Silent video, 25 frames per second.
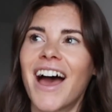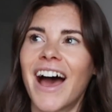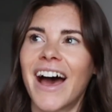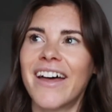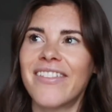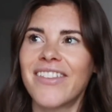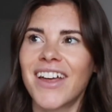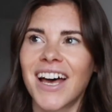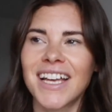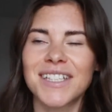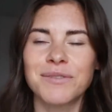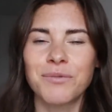
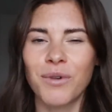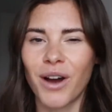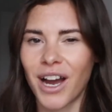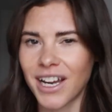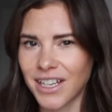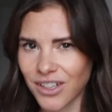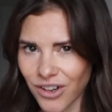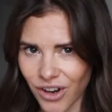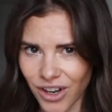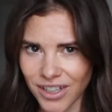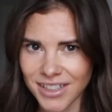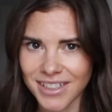And that's what
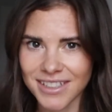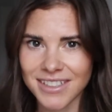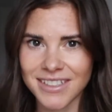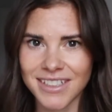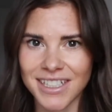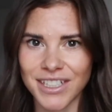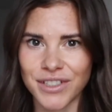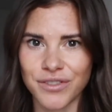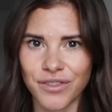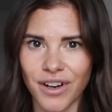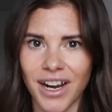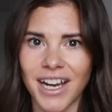I
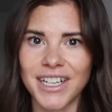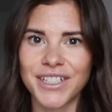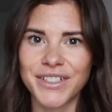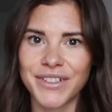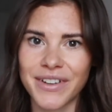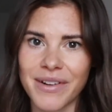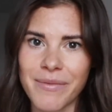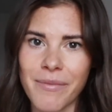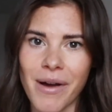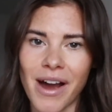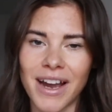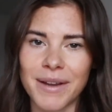constantly try
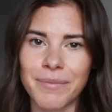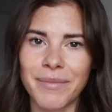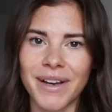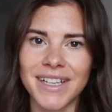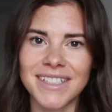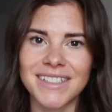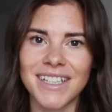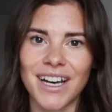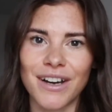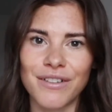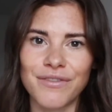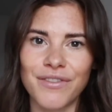to remind
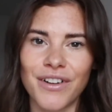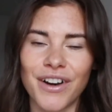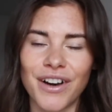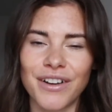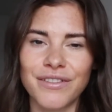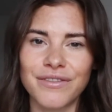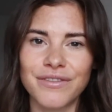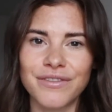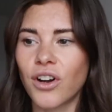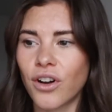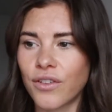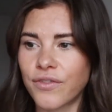myself
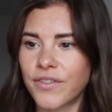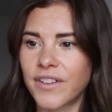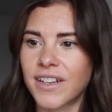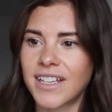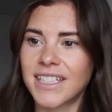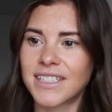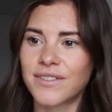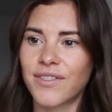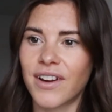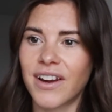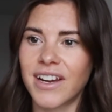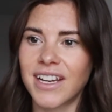of. Often
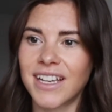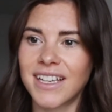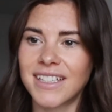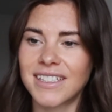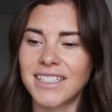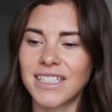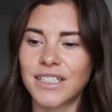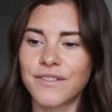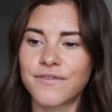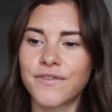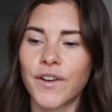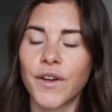it's very
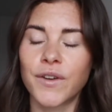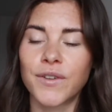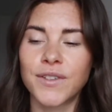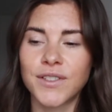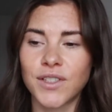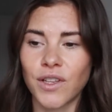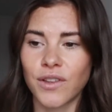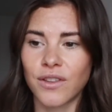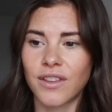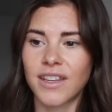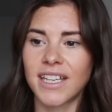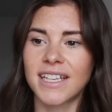easy to
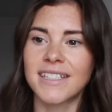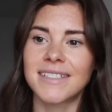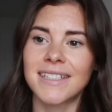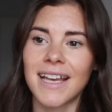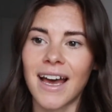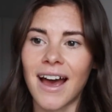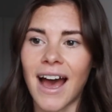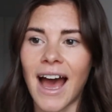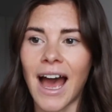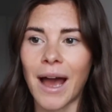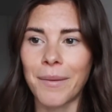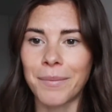focus on things
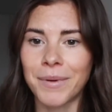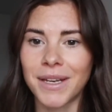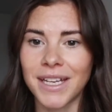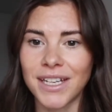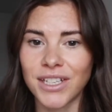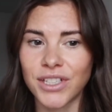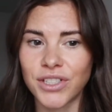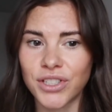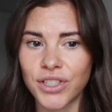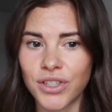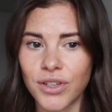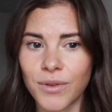that are
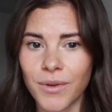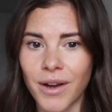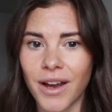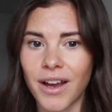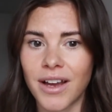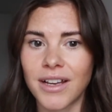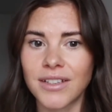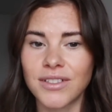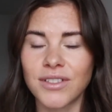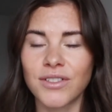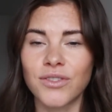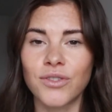happening to
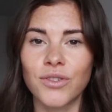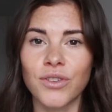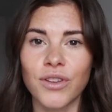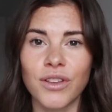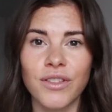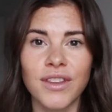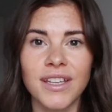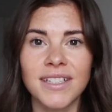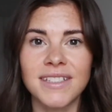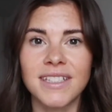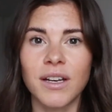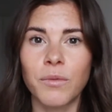us or the
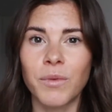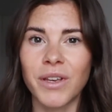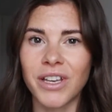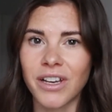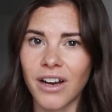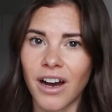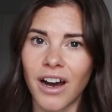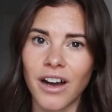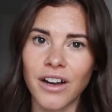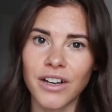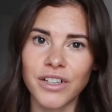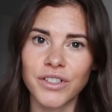things that we
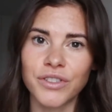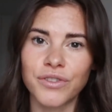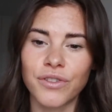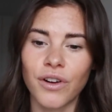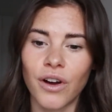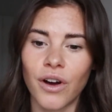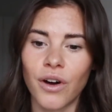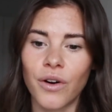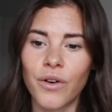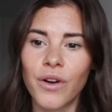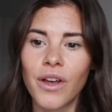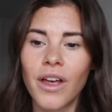can't
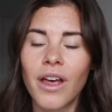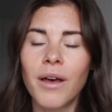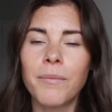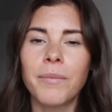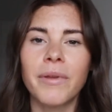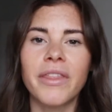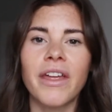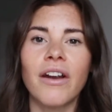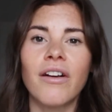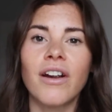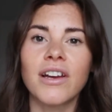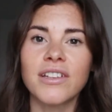control,
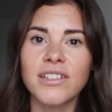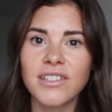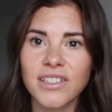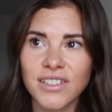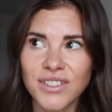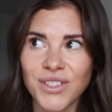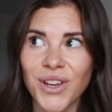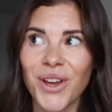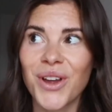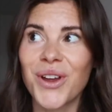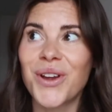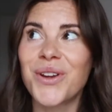but there are
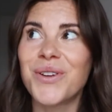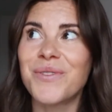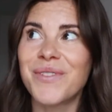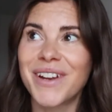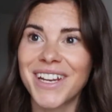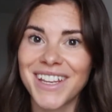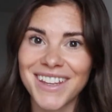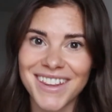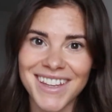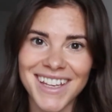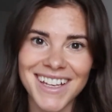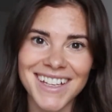so
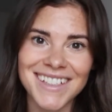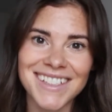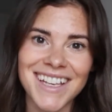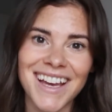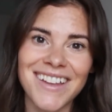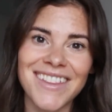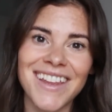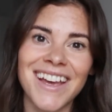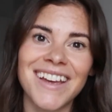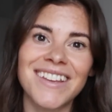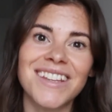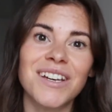many things
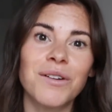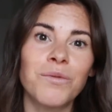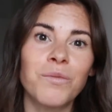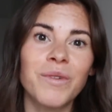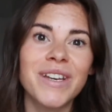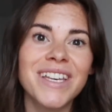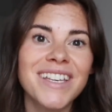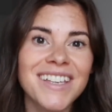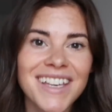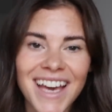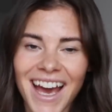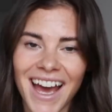out there that
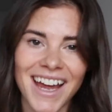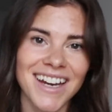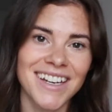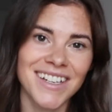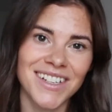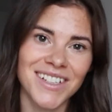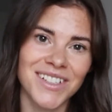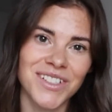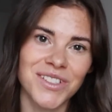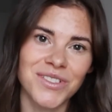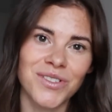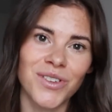we
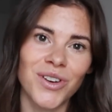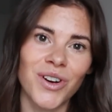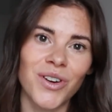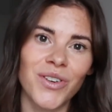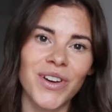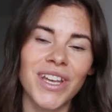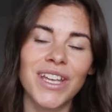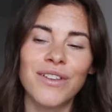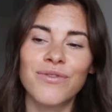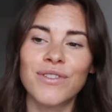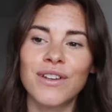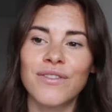can
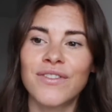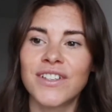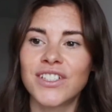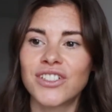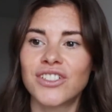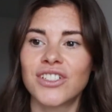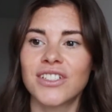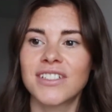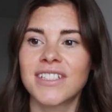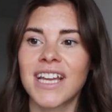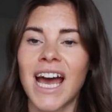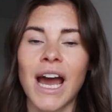control, even if it's
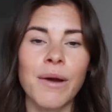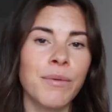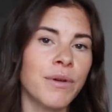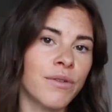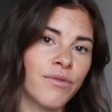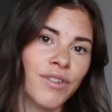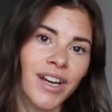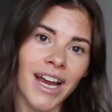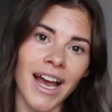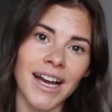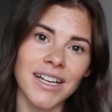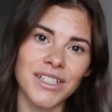just how we
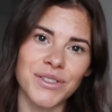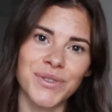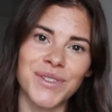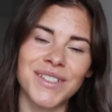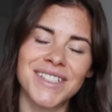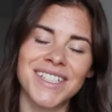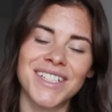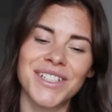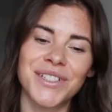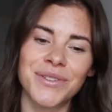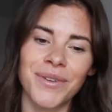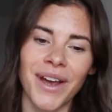react to a
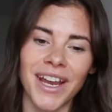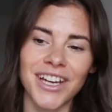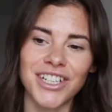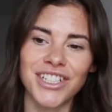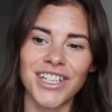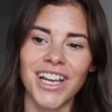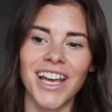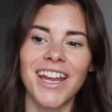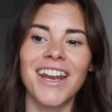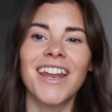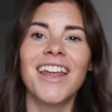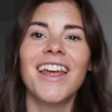
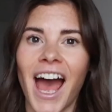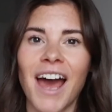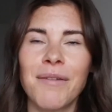situation.